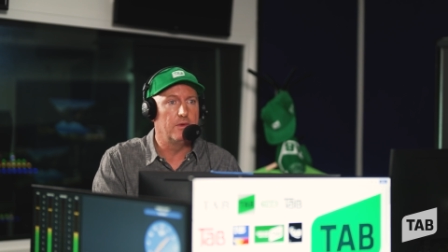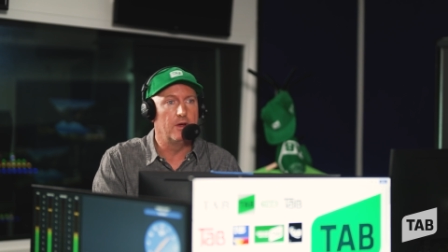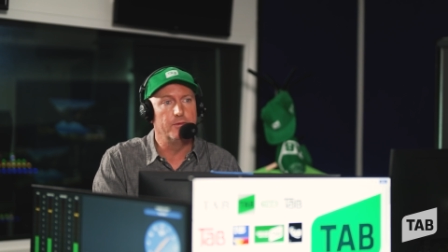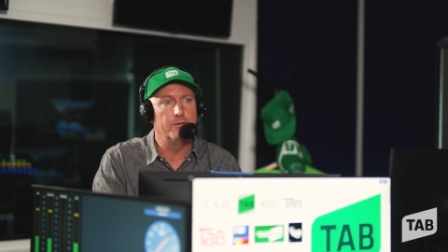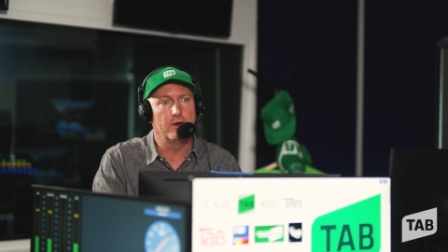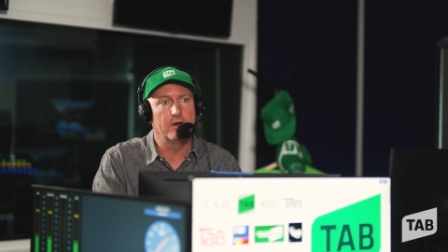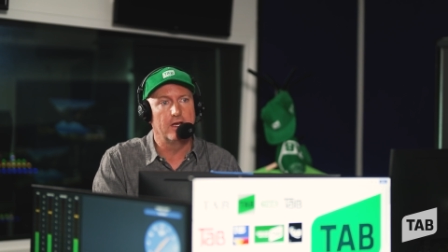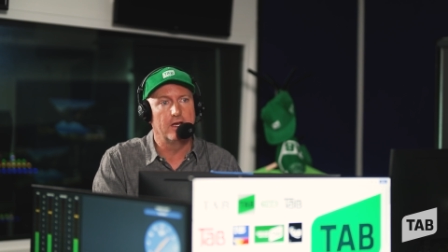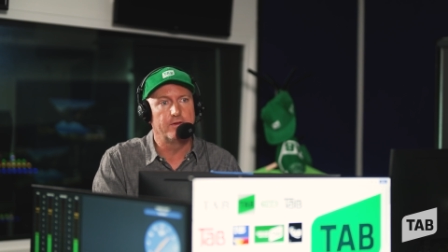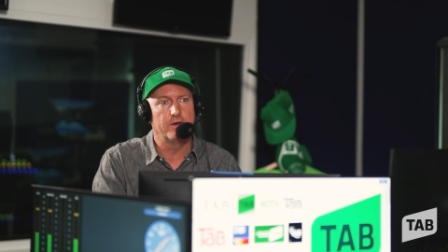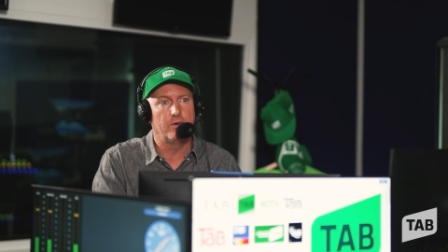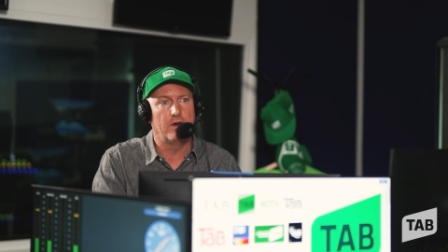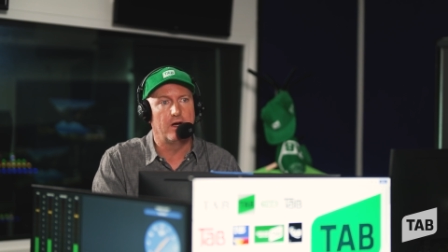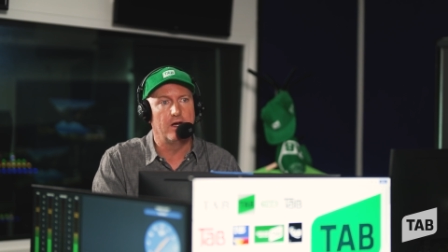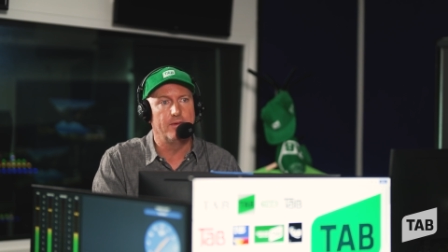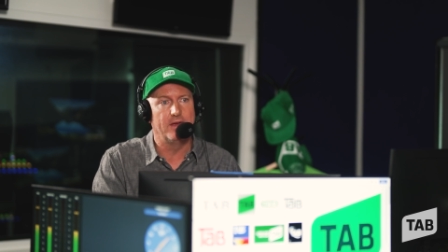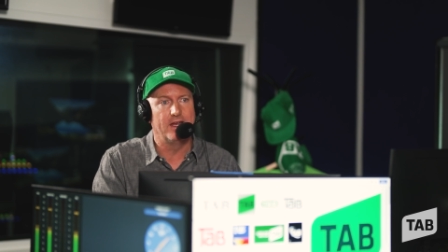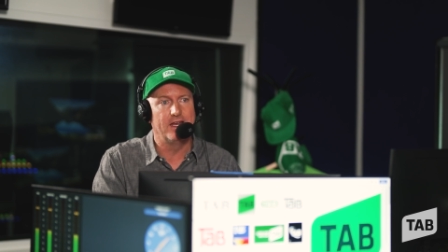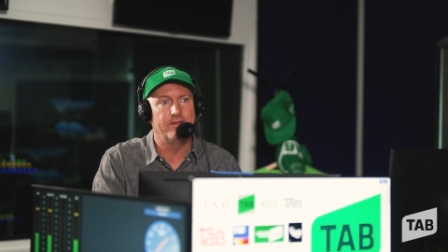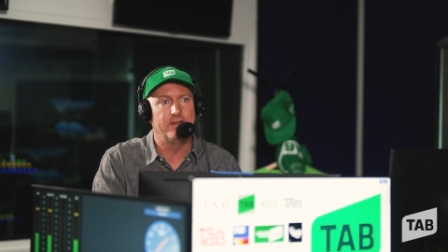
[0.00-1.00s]
I'm not going to have to worry
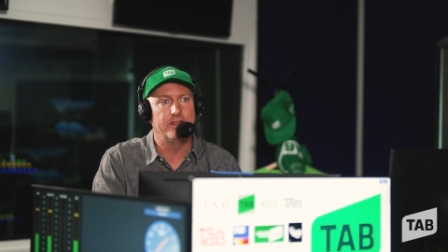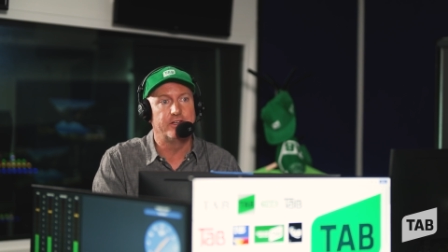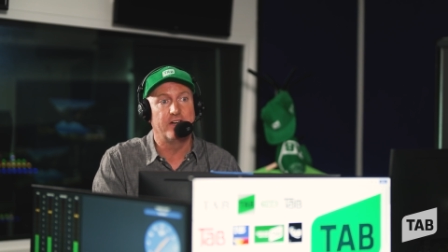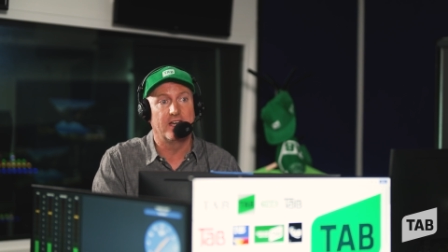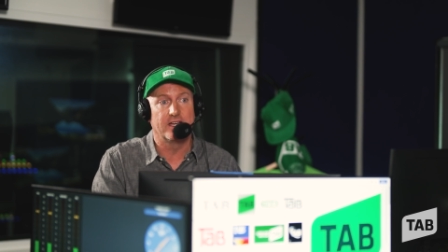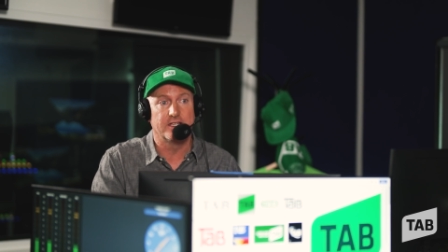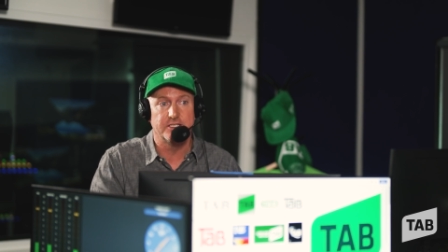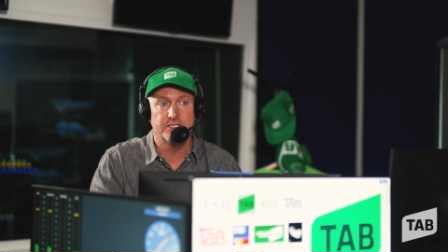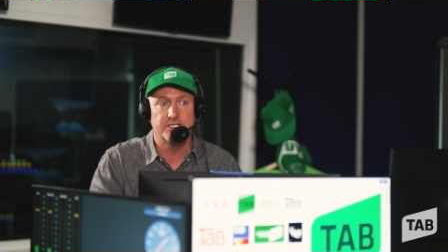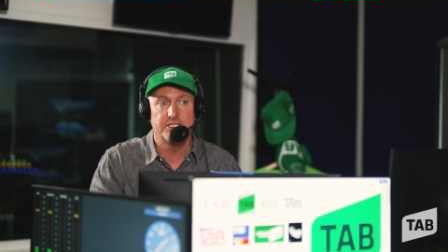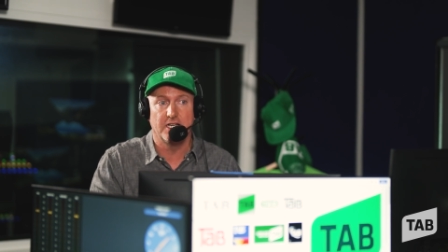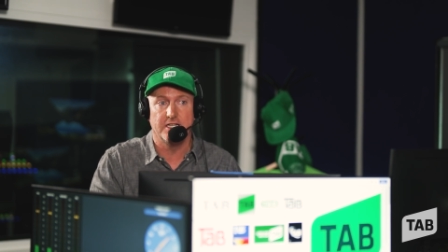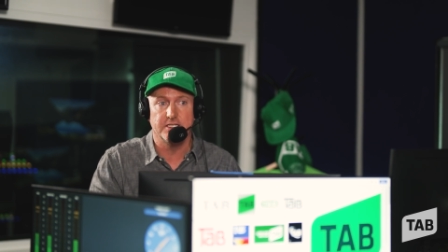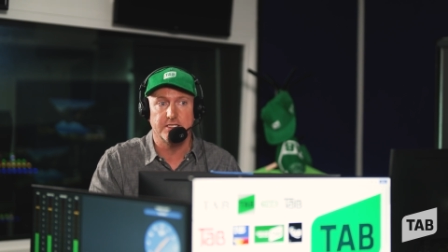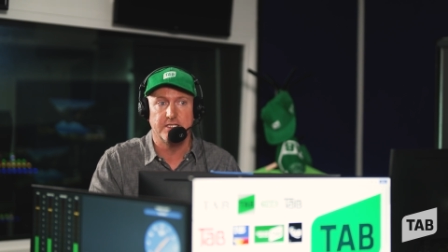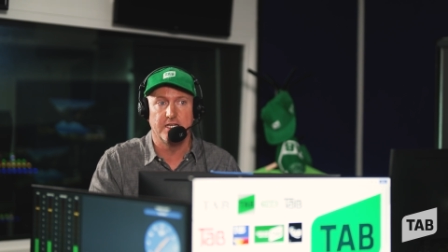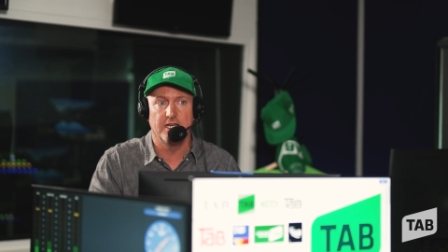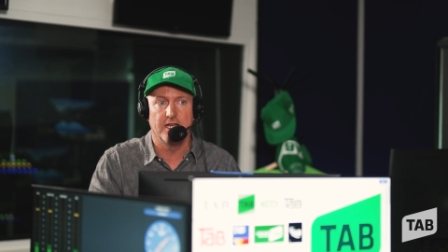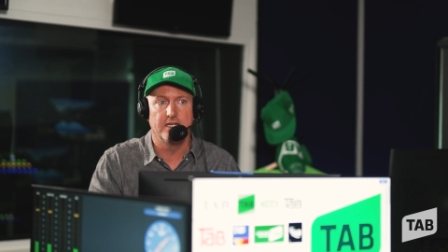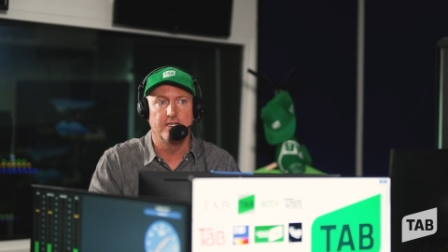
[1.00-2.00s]
about heavy trackers just yet.